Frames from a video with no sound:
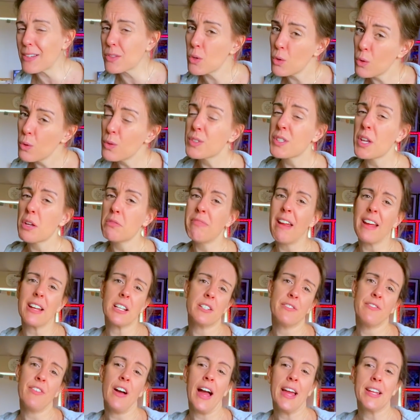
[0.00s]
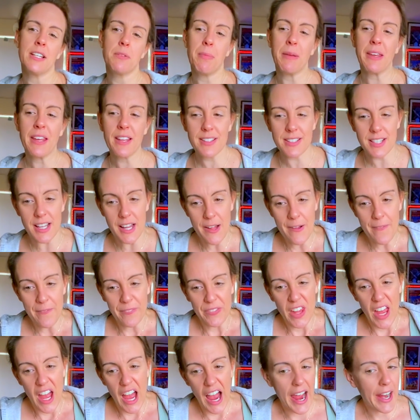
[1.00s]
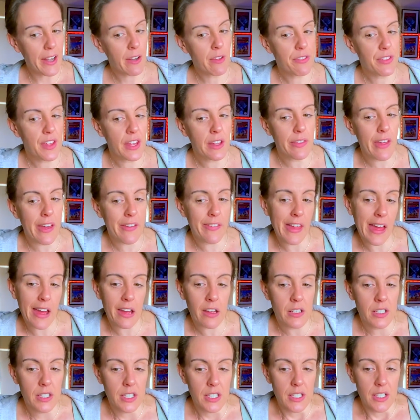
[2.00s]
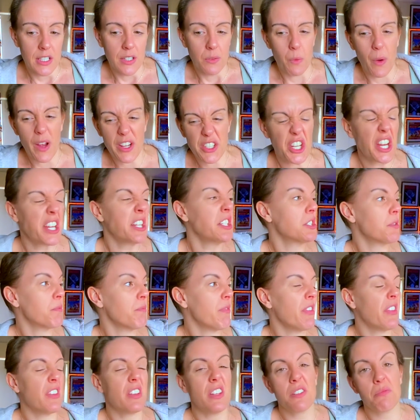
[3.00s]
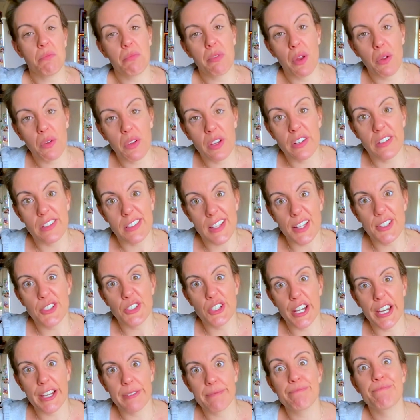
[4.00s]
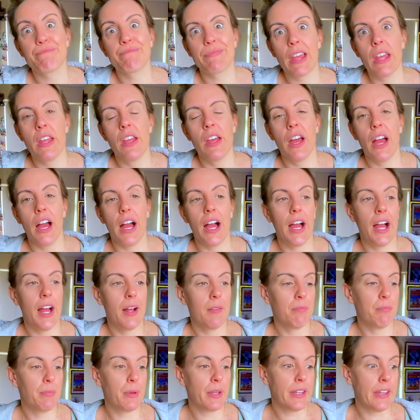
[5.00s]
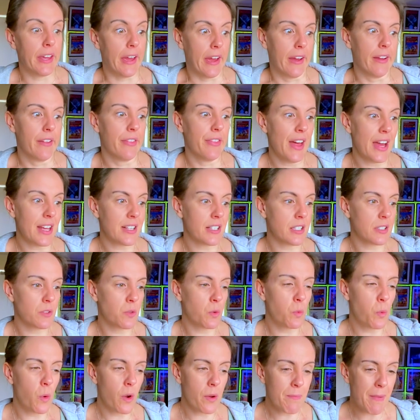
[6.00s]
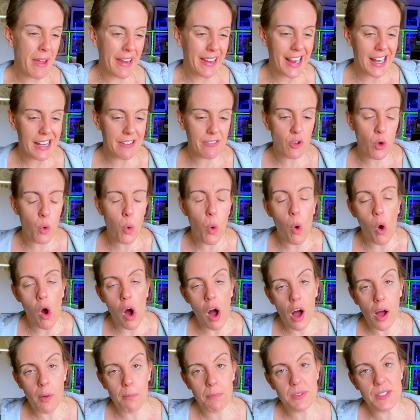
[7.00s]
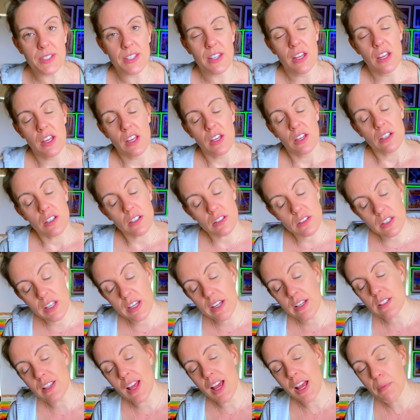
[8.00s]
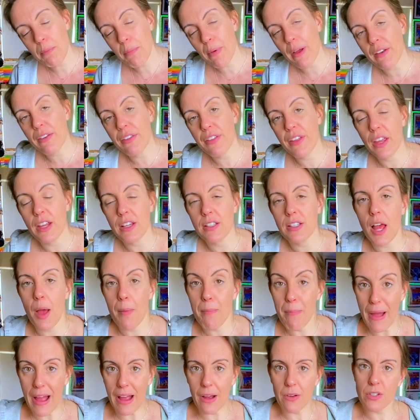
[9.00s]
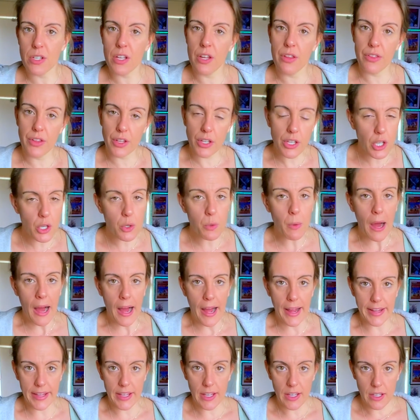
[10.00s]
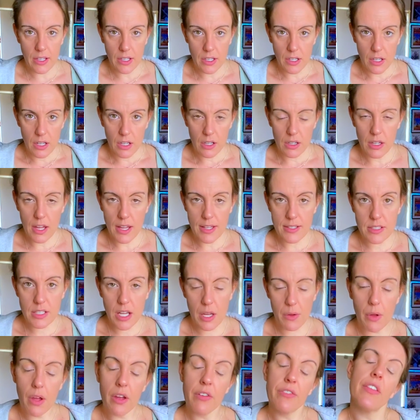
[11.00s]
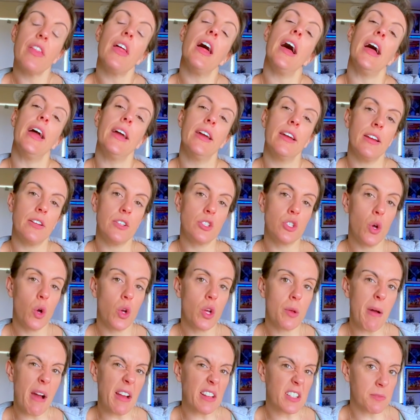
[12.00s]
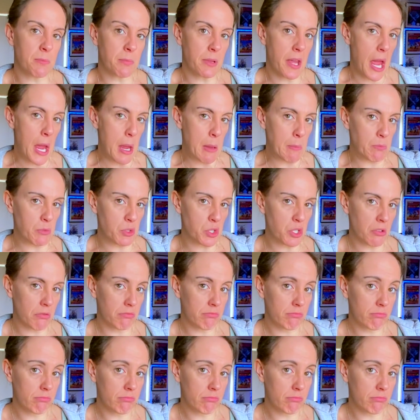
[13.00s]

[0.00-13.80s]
also rectified, because I don't think why change something that isn't broken, essentially? But yeah, that's what my kind of qualms, good things and bad things about the UI. Let's go over there and talk about some games.